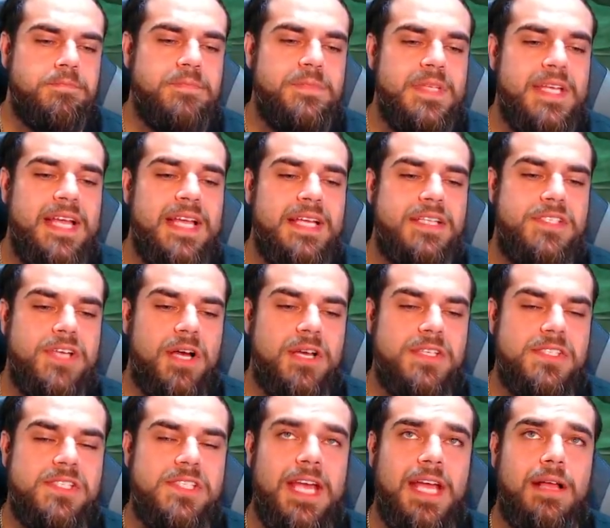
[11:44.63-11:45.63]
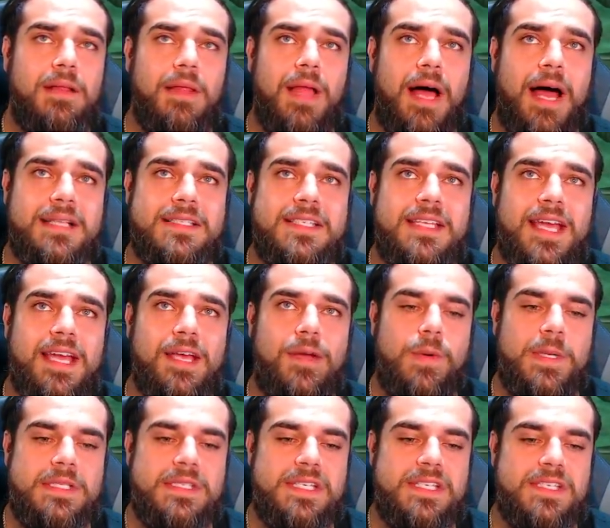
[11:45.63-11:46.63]
It does take a lot to get
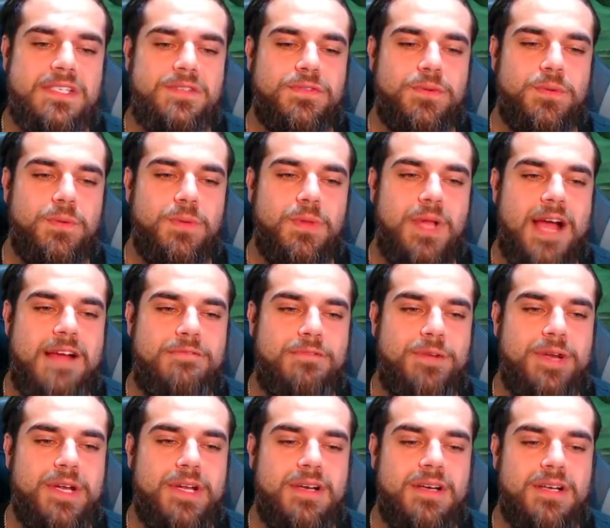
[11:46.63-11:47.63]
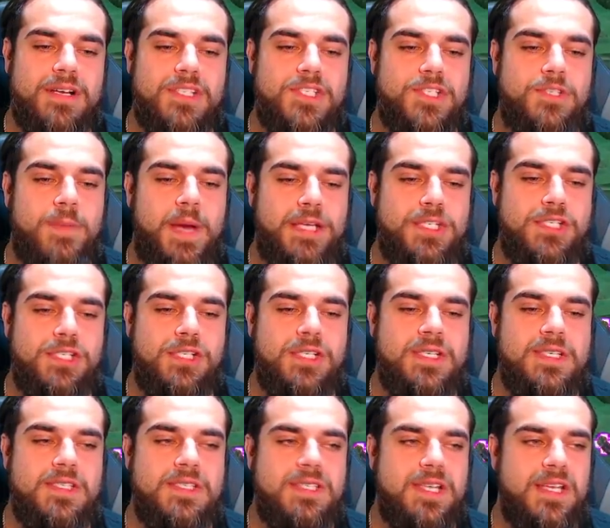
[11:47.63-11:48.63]
Quintis through Live Arena,
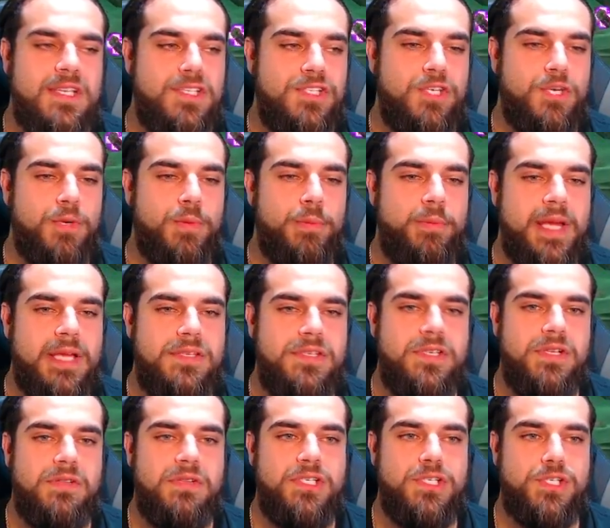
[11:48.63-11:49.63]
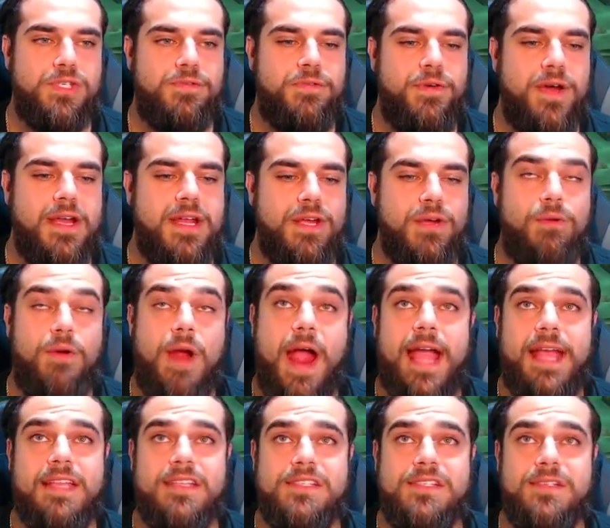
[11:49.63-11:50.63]
especially since you're basically just fighting
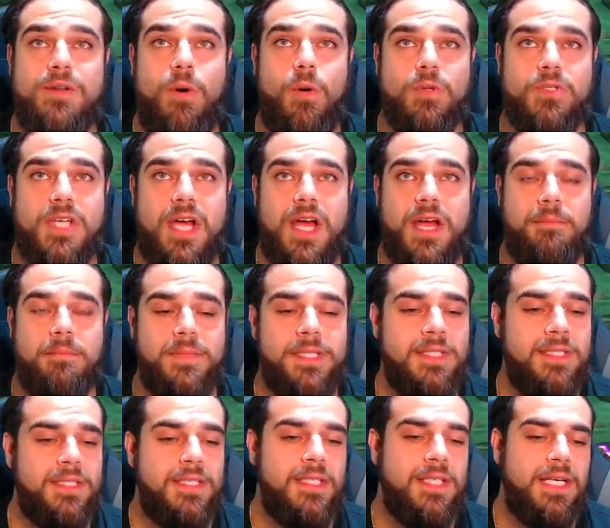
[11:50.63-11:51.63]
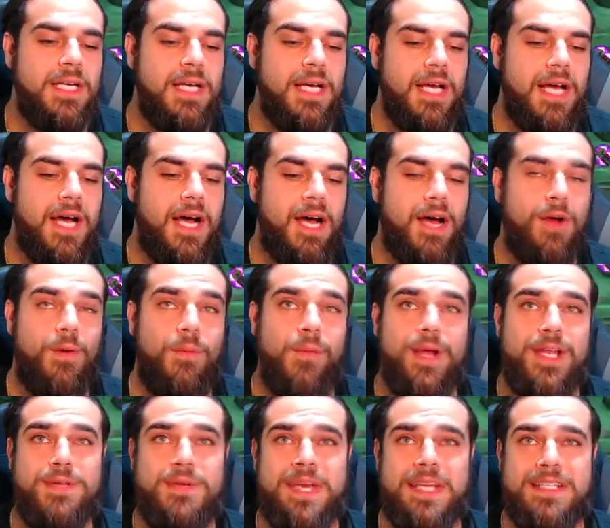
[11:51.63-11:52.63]
Krakens the whole time
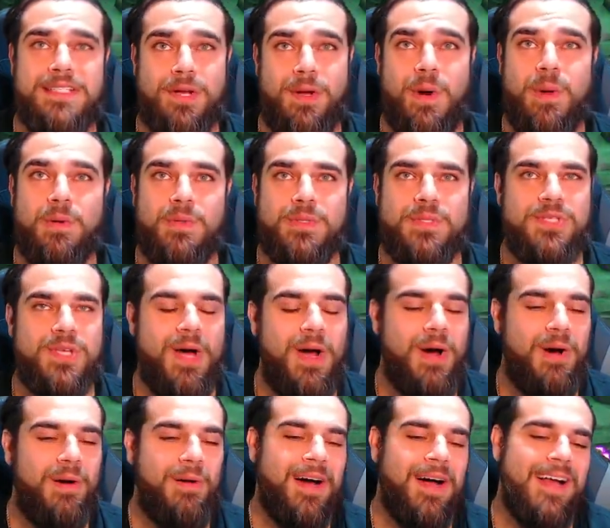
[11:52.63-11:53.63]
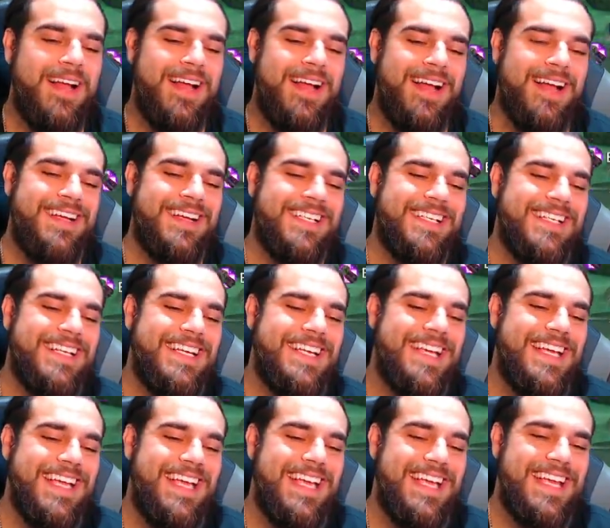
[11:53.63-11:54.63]
when you get to gold. So
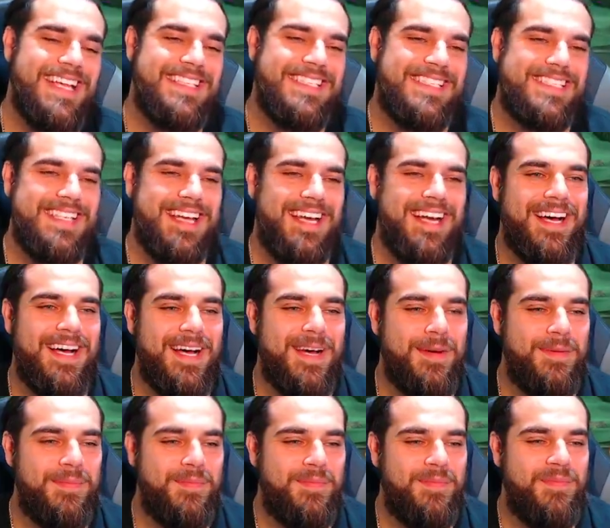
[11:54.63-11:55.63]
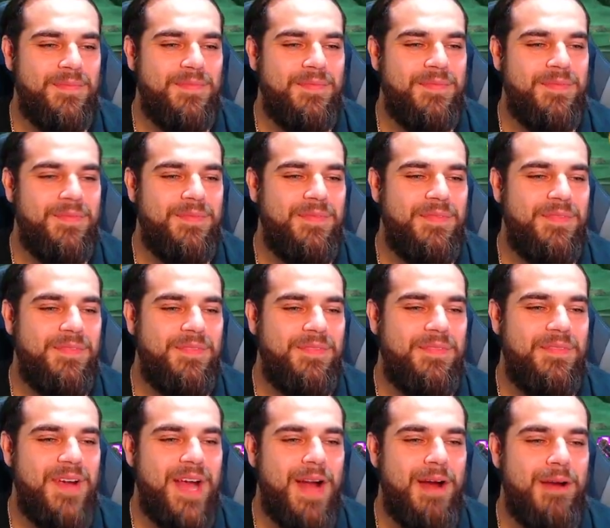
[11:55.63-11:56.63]
it's
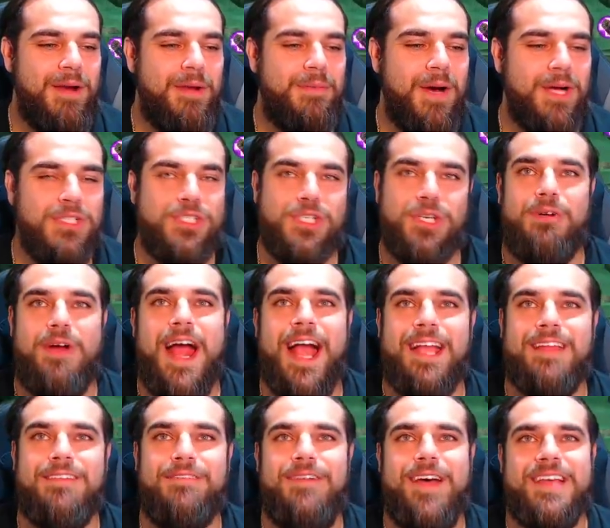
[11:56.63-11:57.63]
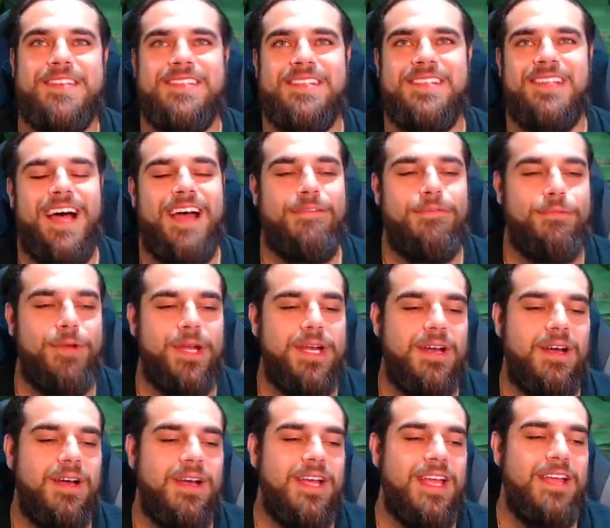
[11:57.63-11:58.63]
very much a Kraken fest in Live
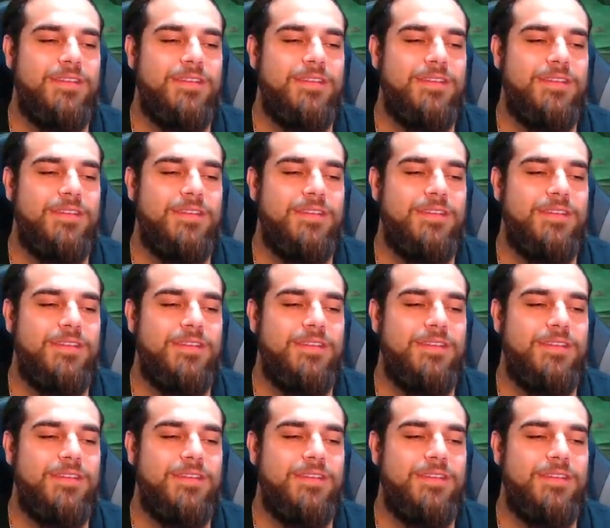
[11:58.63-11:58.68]
Arena.